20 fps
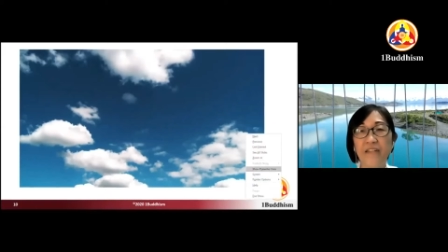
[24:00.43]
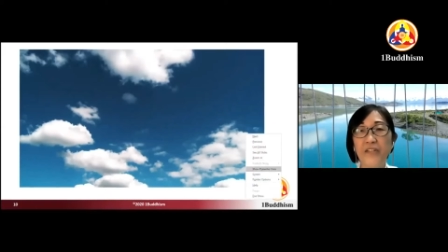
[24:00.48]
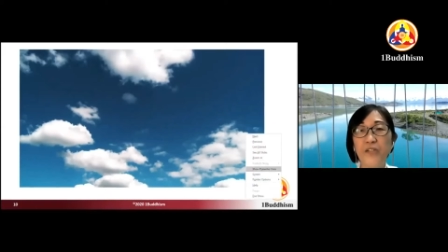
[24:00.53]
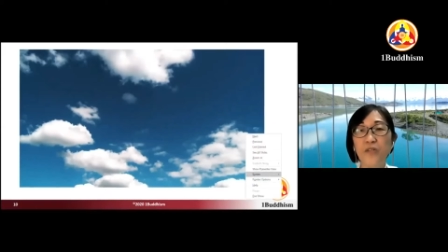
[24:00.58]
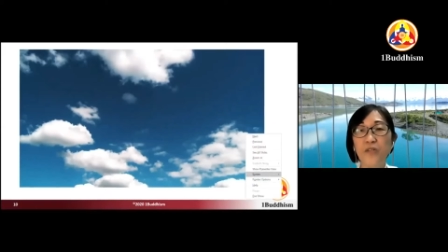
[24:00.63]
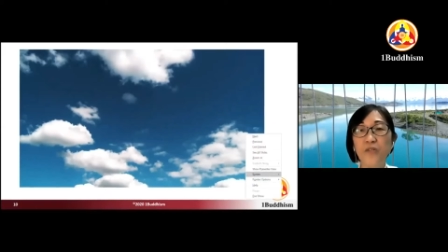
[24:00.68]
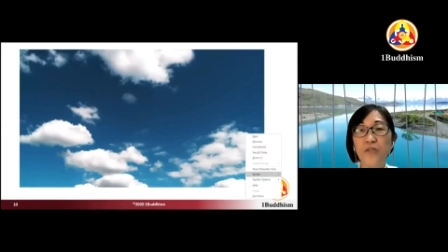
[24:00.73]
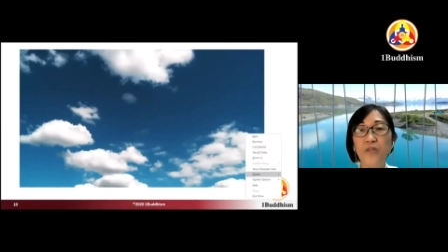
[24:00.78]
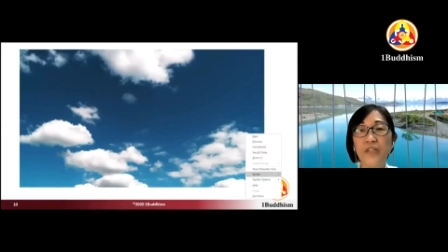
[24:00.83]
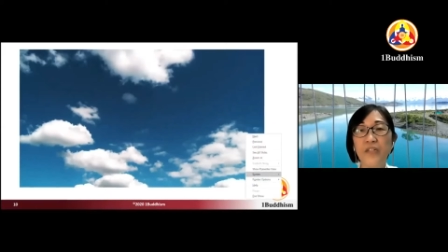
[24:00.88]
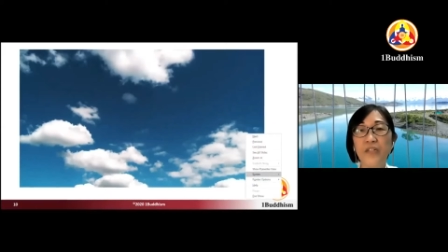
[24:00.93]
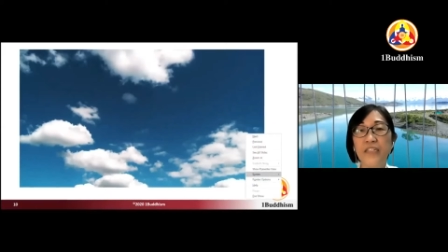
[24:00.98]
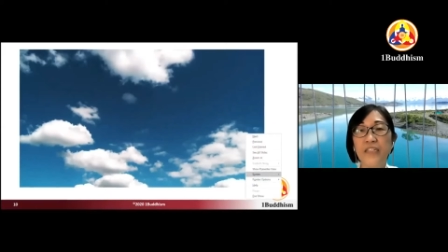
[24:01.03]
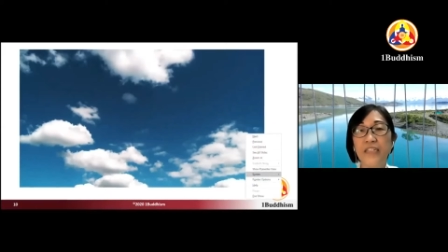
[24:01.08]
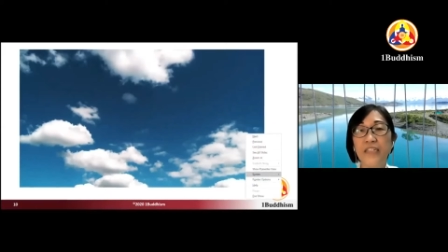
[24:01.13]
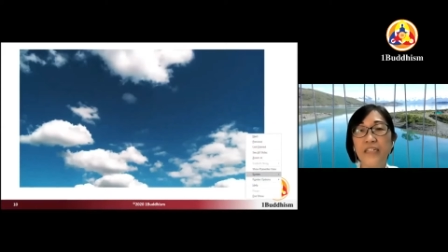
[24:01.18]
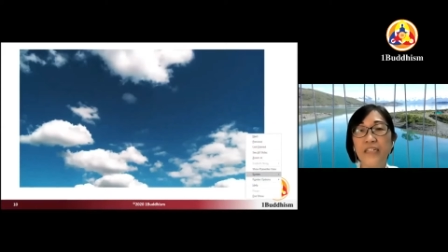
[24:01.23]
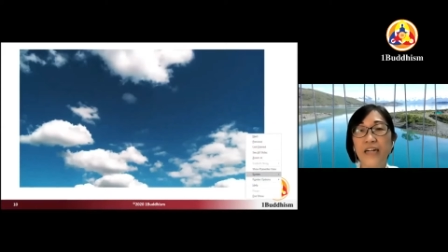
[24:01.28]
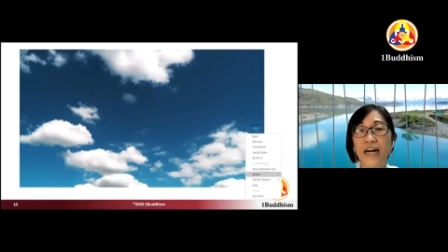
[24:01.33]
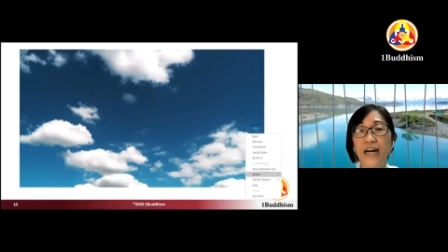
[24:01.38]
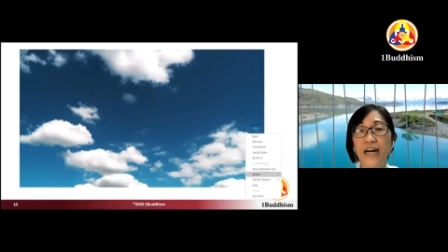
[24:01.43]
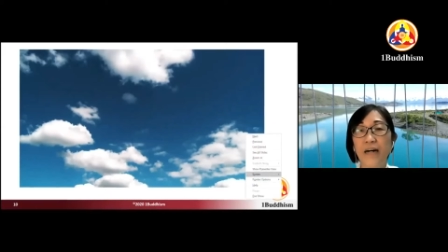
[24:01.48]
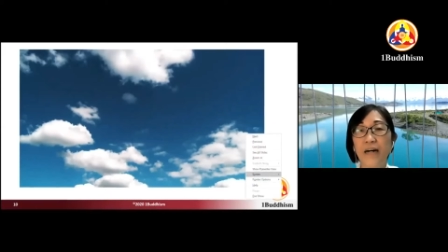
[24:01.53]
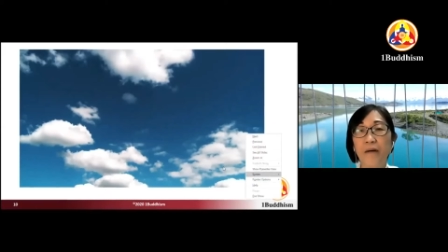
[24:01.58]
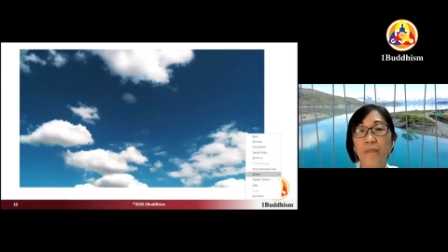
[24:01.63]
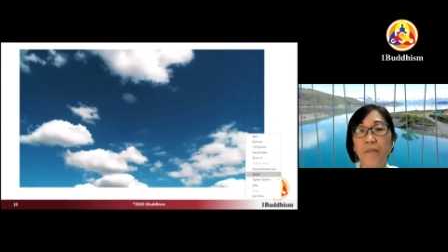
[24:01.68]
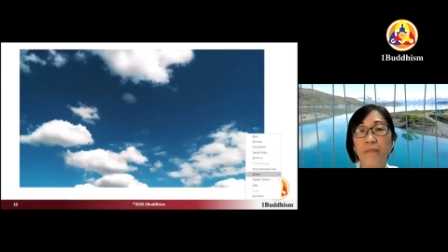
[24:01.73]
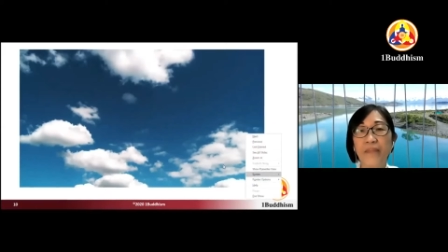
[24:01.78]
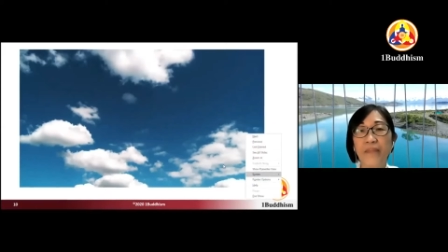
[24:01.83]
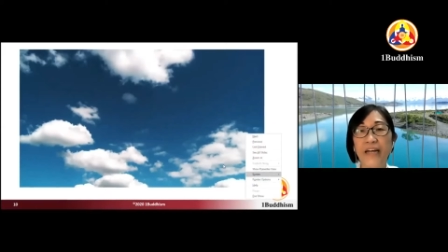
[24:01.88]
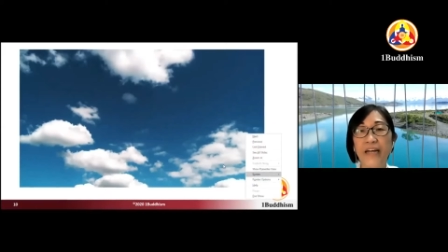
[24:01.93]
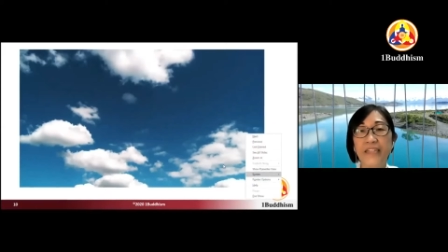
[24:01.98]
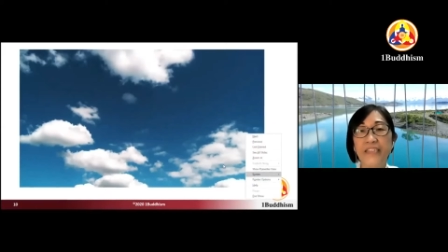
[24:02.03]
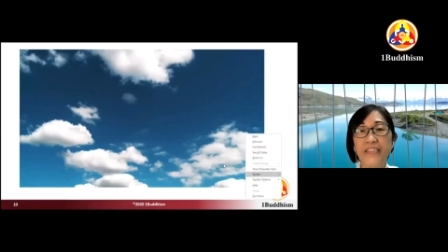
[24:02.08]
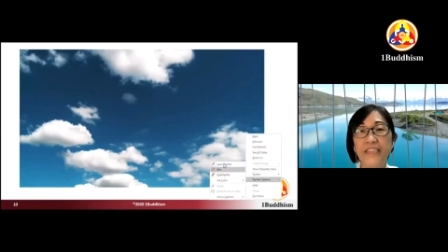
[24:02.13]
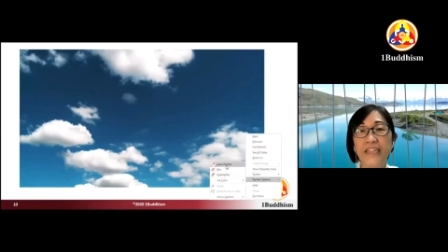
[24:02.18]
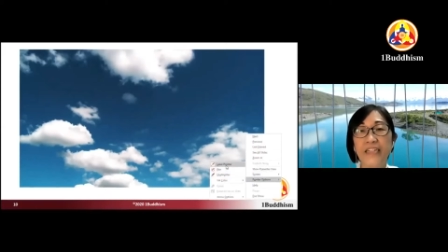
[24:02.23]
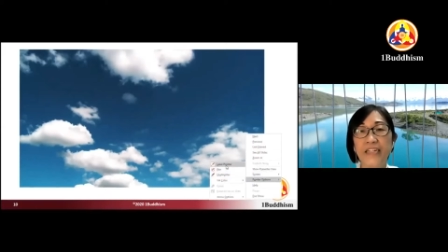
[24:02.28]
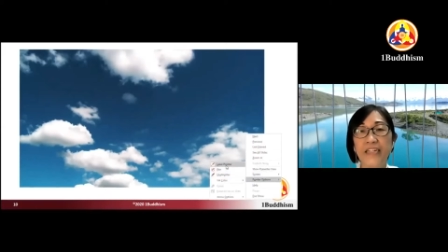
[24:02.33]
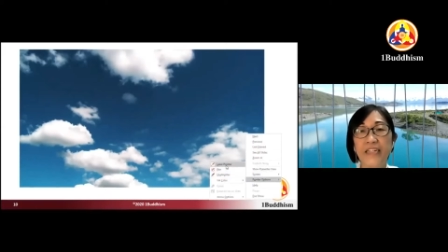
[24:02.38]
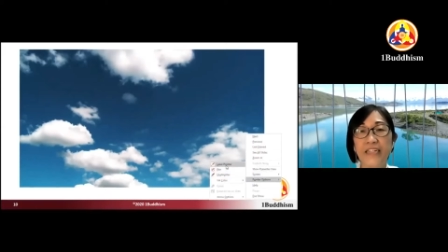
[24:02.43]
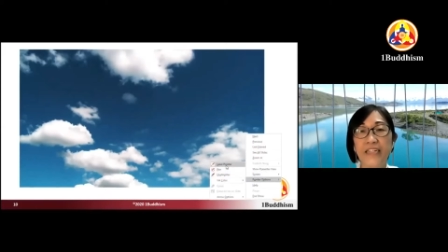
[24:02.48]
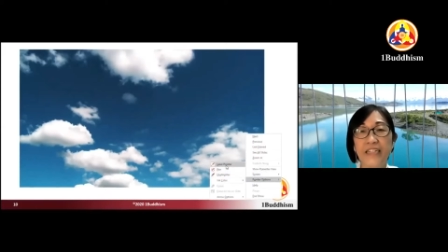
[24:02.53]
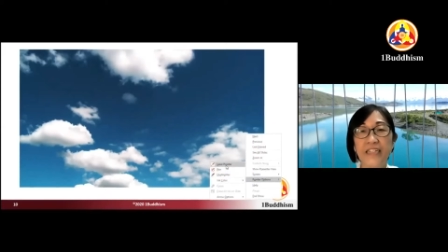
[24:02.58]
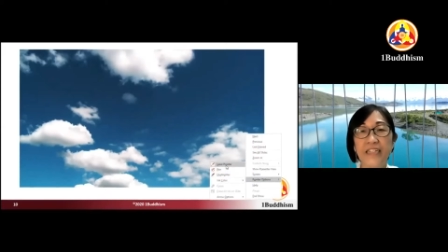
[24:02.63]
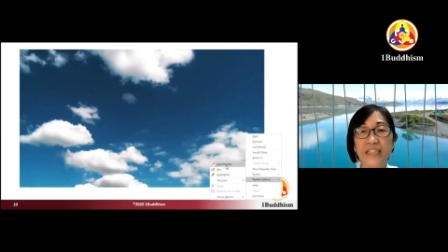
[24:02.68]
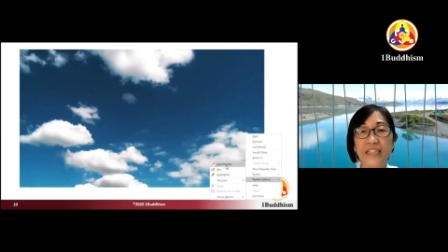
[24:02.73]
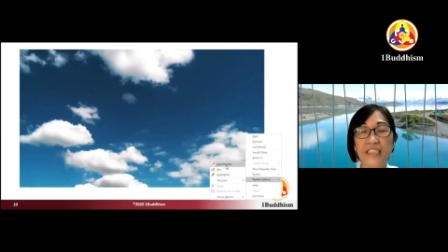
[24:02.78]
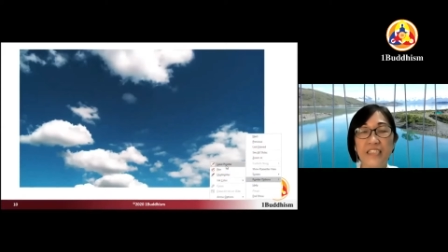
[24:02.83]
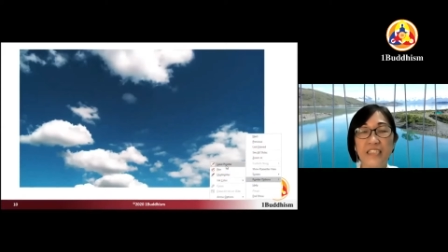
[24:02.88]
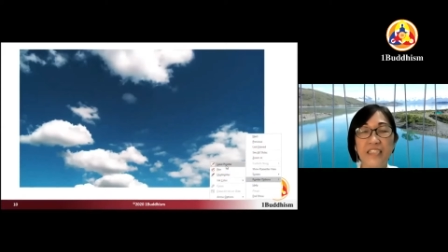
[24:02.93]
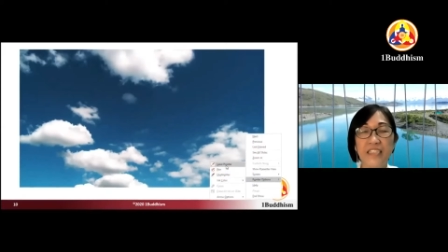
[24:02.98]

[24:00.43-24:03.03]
video that is